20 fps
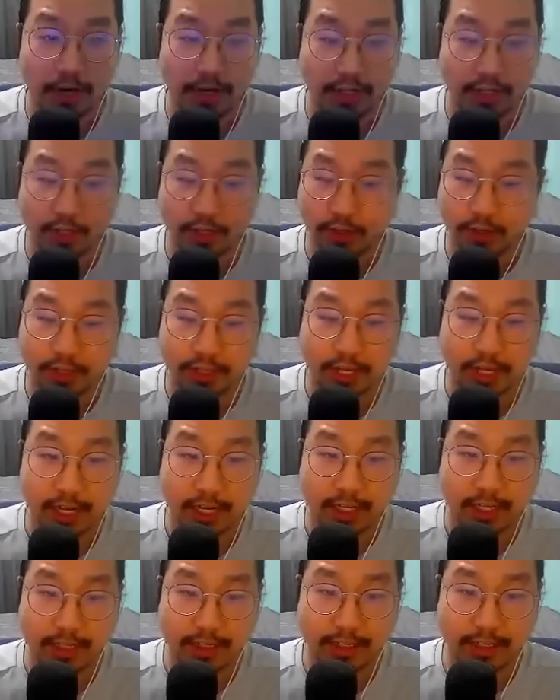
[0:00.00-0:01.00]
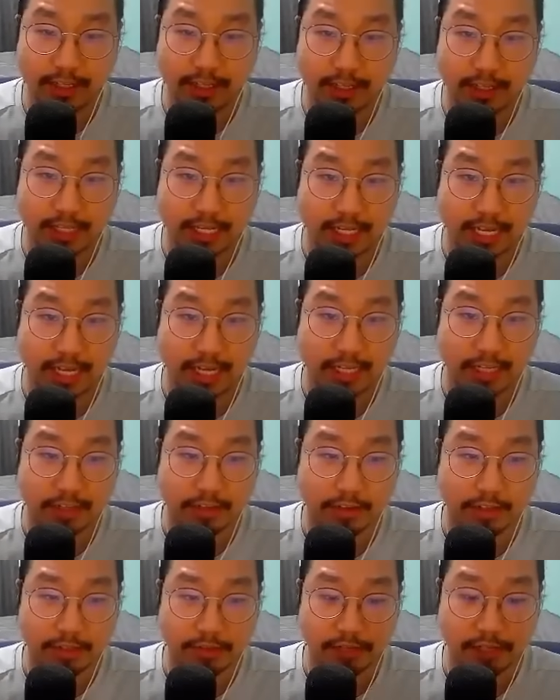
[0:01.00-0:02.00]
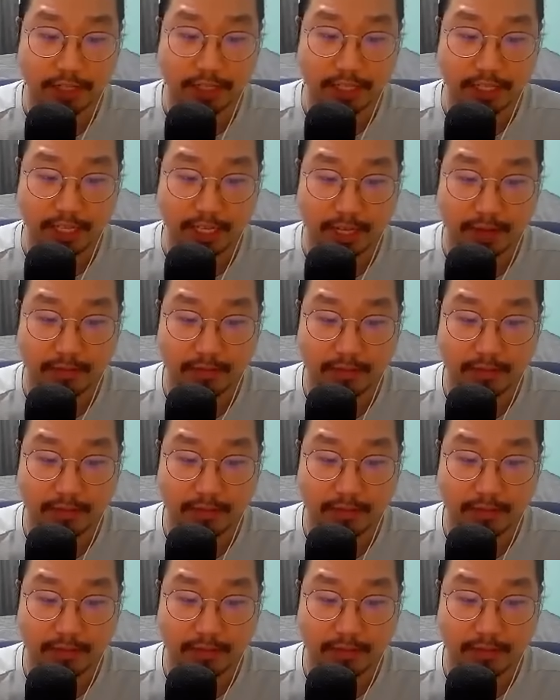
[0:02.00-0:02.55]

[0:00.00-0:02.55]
Carlotta than any other unit in the game.